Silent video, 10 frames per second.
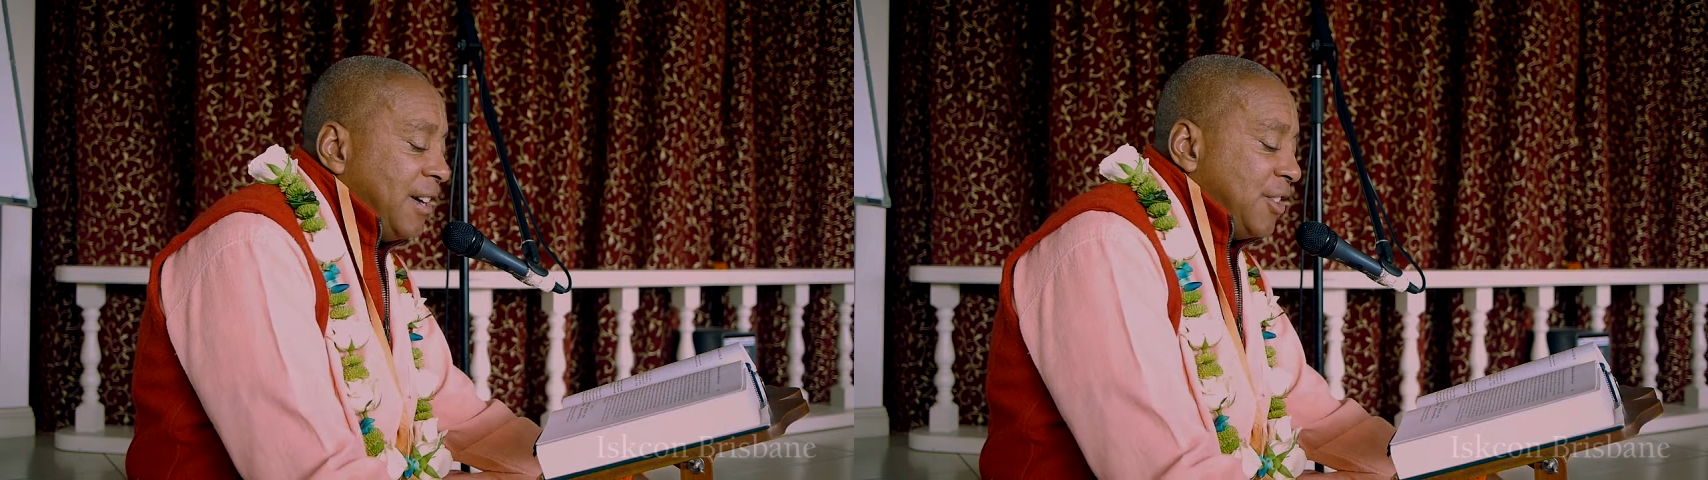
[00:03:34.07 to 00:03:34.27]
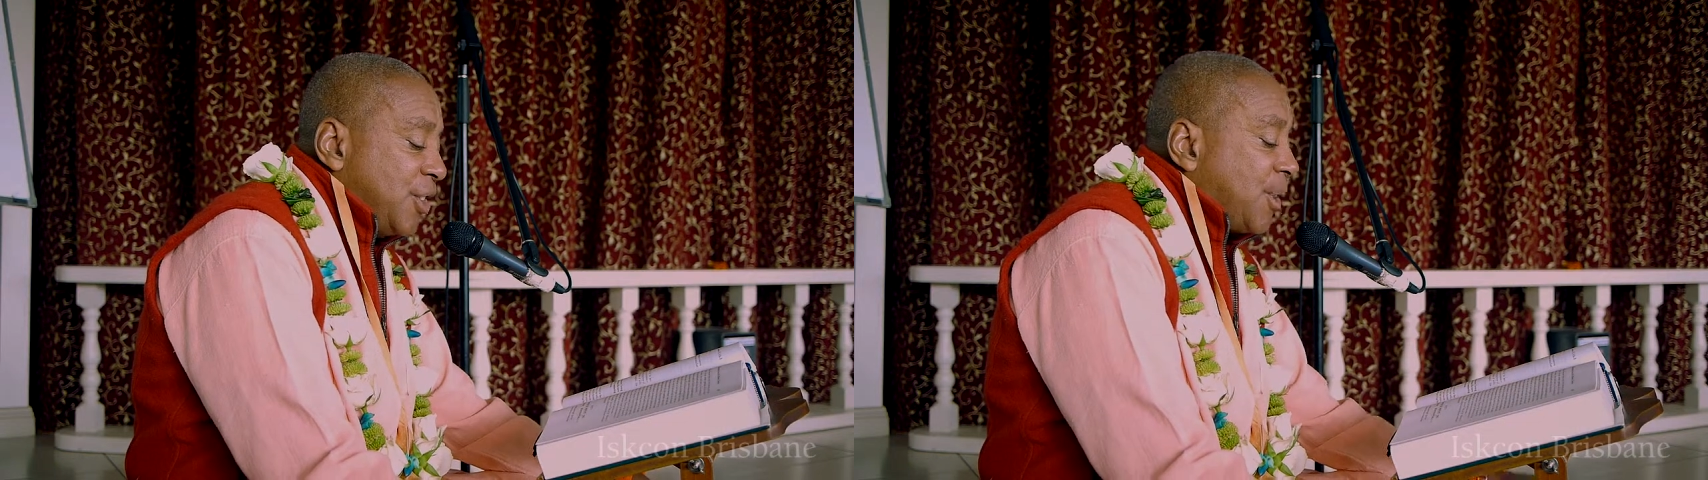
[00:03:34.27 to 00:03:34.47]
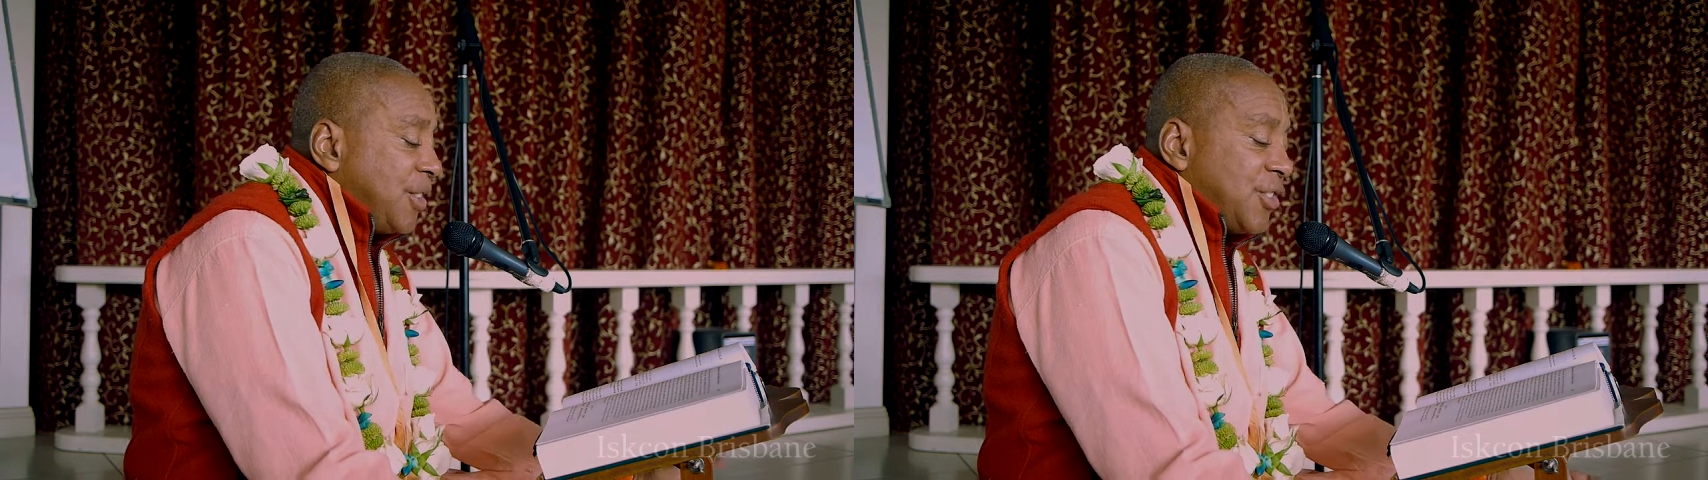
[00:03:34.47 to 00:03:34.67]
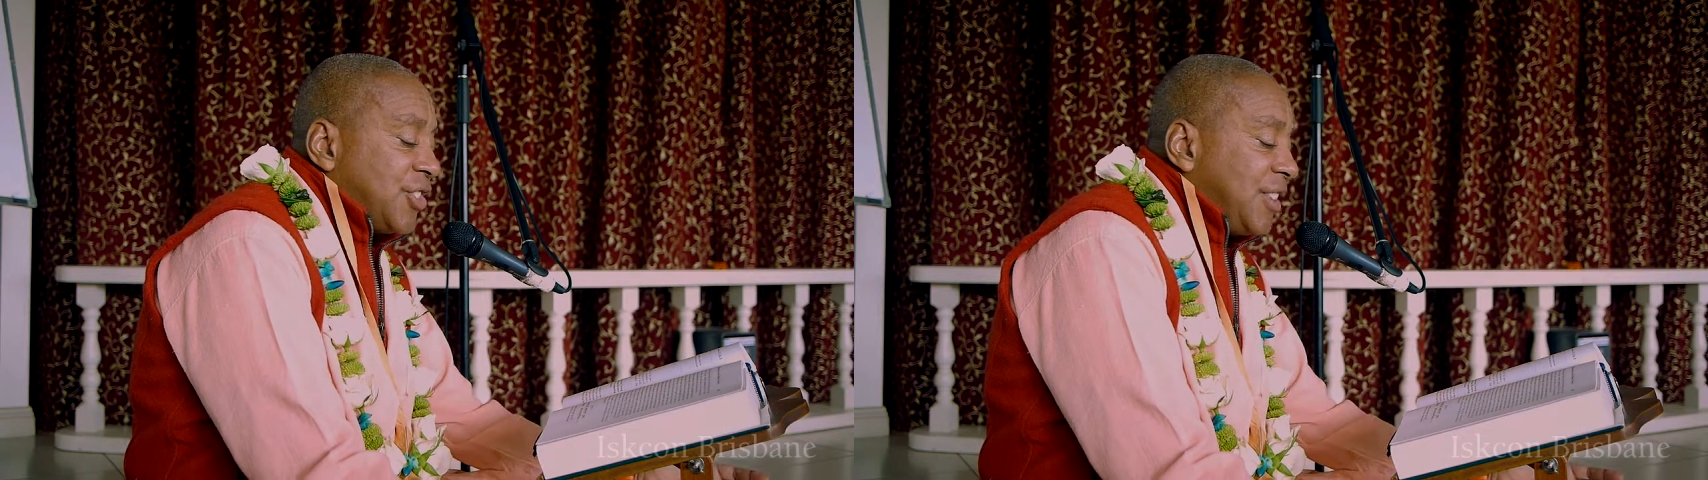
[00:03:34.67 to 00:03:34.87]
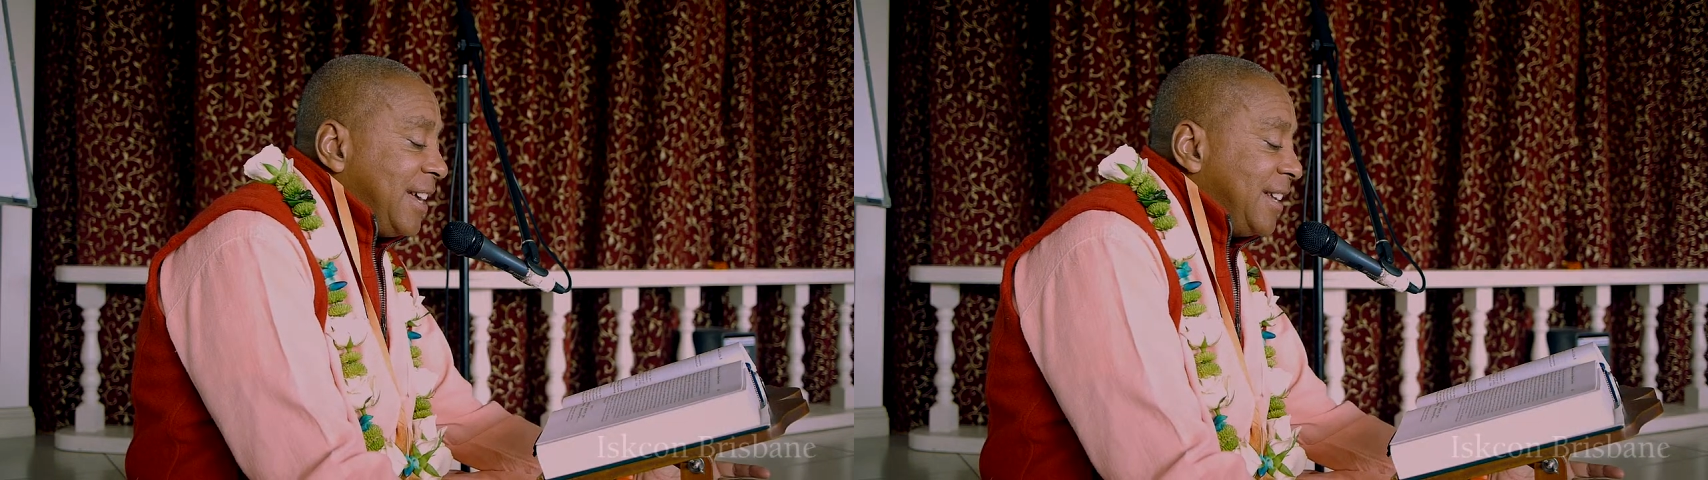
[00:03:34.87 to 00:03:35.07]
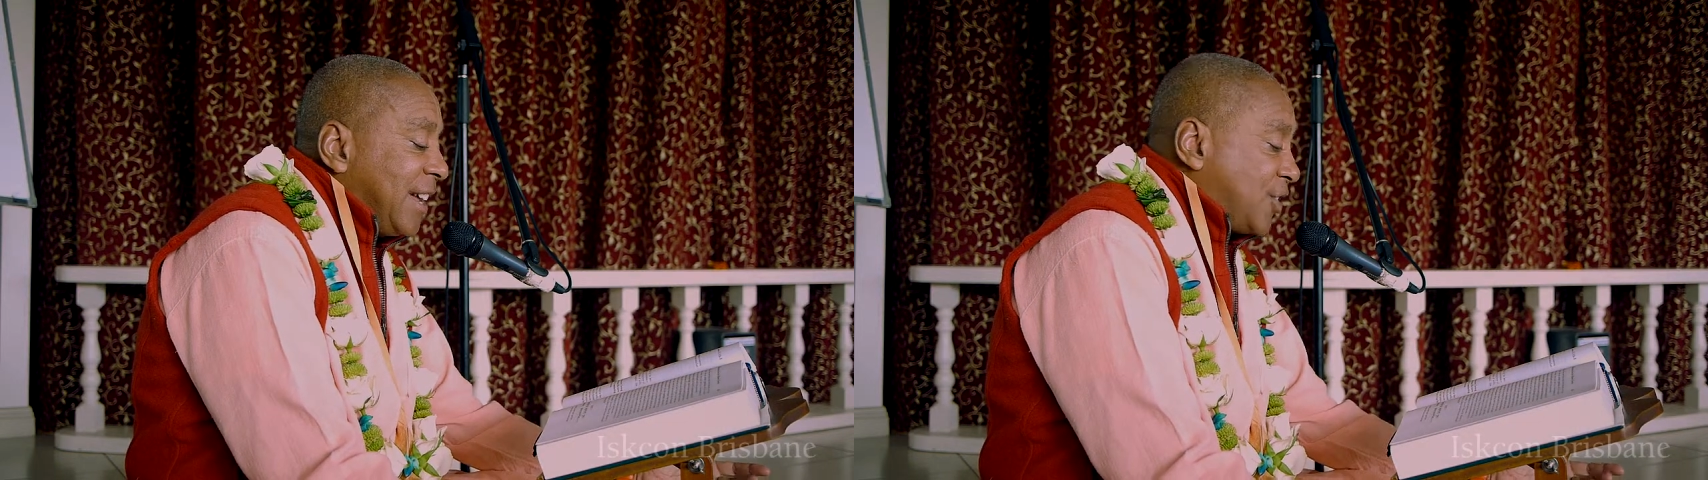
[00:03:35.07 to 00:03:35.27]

you're going to see they